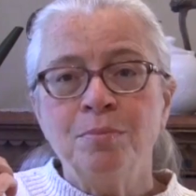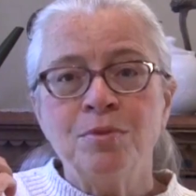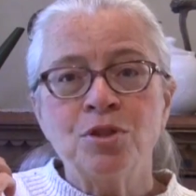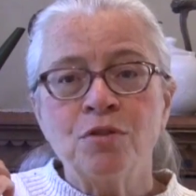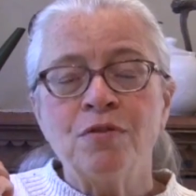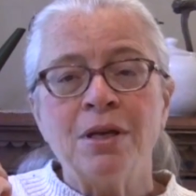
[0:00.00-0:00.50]

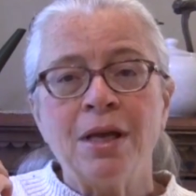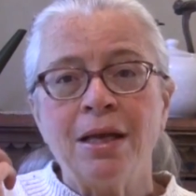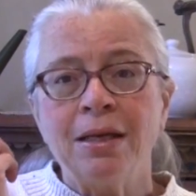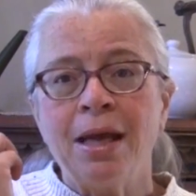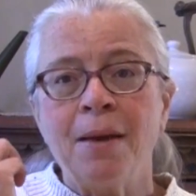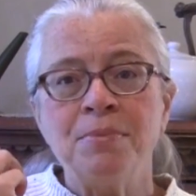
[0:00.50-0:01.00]
servant
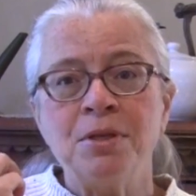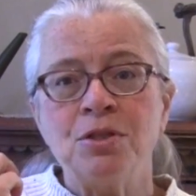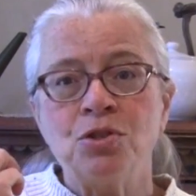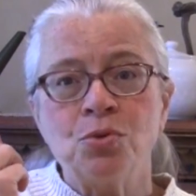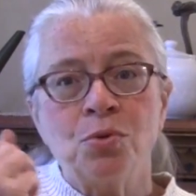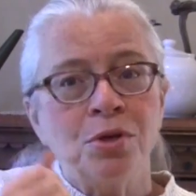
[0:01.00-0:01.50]
had kept
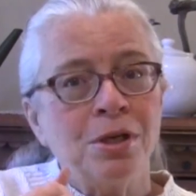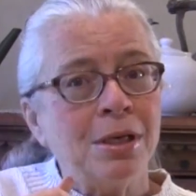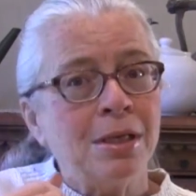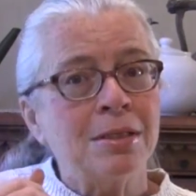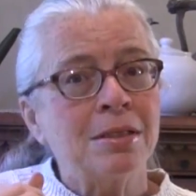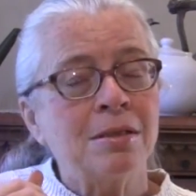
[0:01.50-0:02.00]
stored in
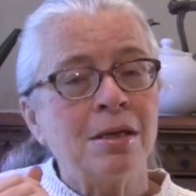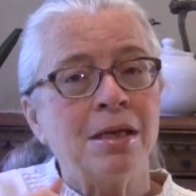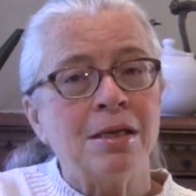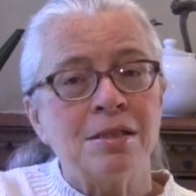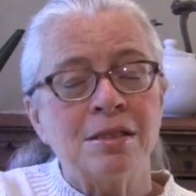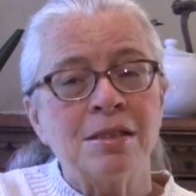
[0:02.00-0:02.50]

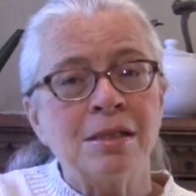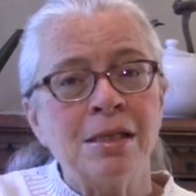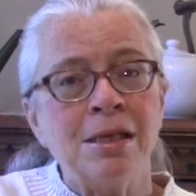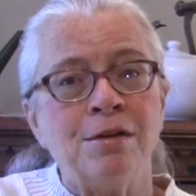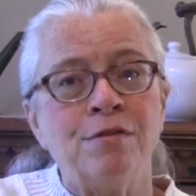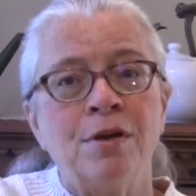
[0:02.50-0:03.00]
his
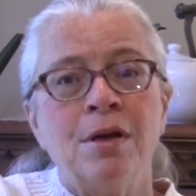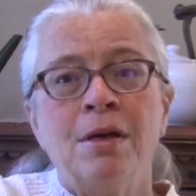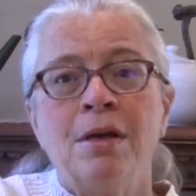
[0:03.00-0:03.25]
sleeve